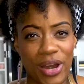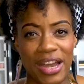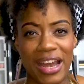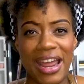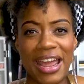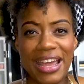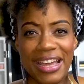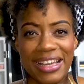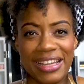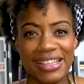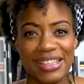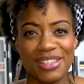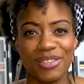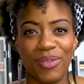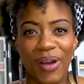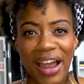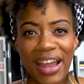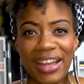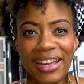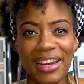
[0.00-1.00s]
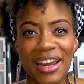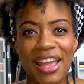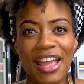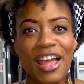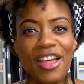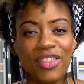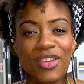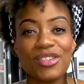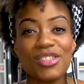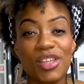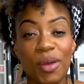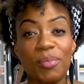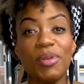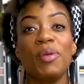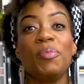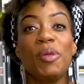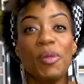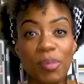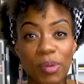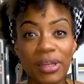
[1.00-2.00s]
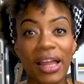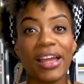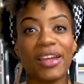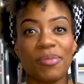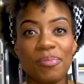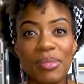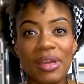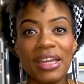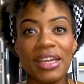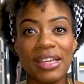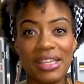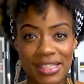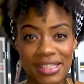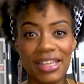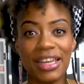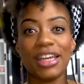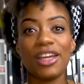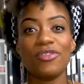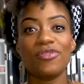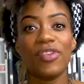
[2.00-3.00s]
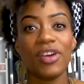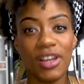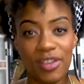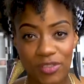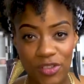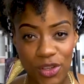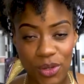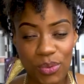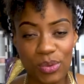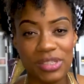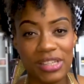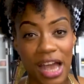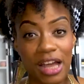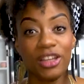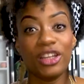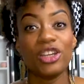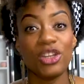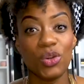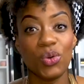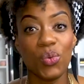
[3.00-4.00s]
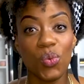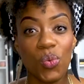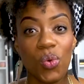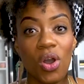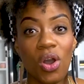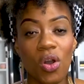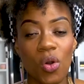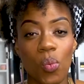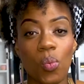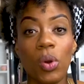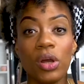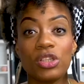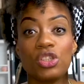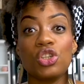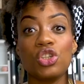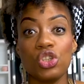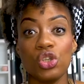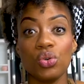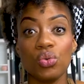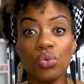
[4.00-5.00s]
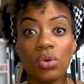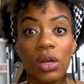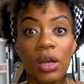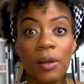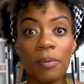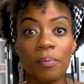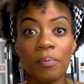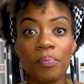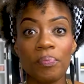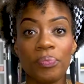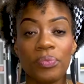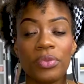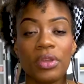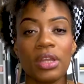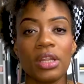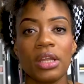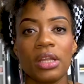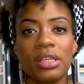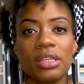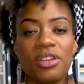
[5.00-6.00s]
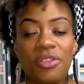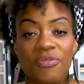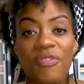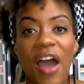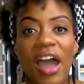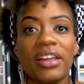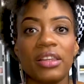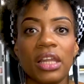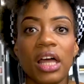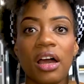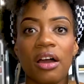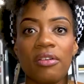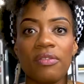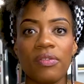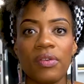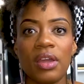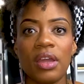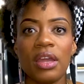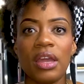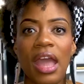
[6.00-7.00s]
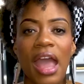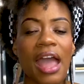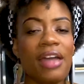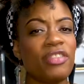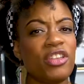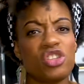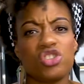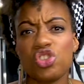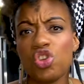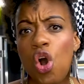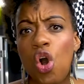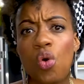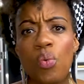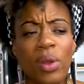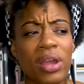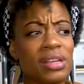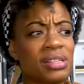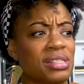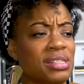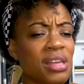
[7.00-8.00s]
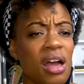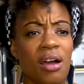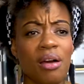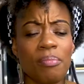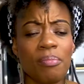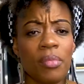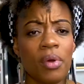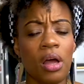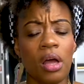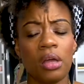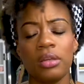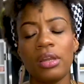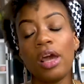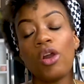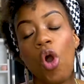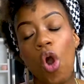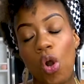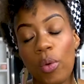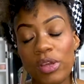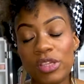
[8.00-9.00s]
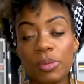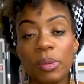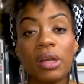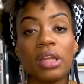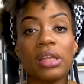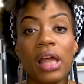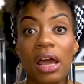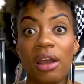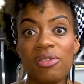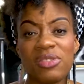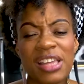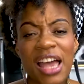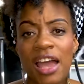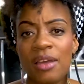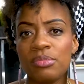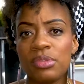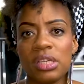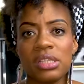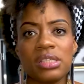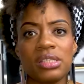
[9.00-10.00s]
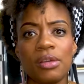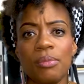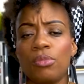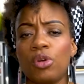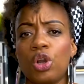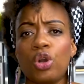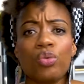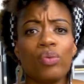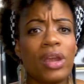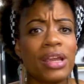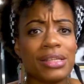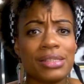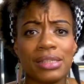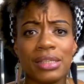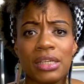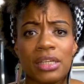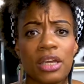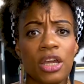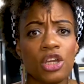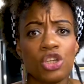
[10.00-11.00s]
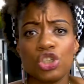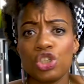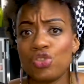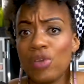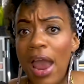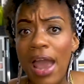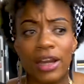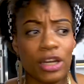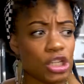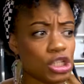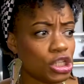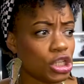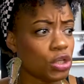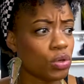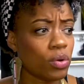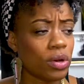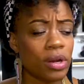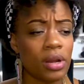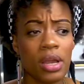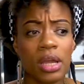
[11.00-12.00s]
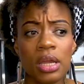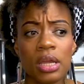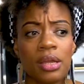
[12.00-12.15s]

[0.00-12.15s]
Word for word: it is, right? There's so many people like me sitting in front of you telling you what to do to find love. And it's always some, not always, but a lot of times it's some crazy strategy or,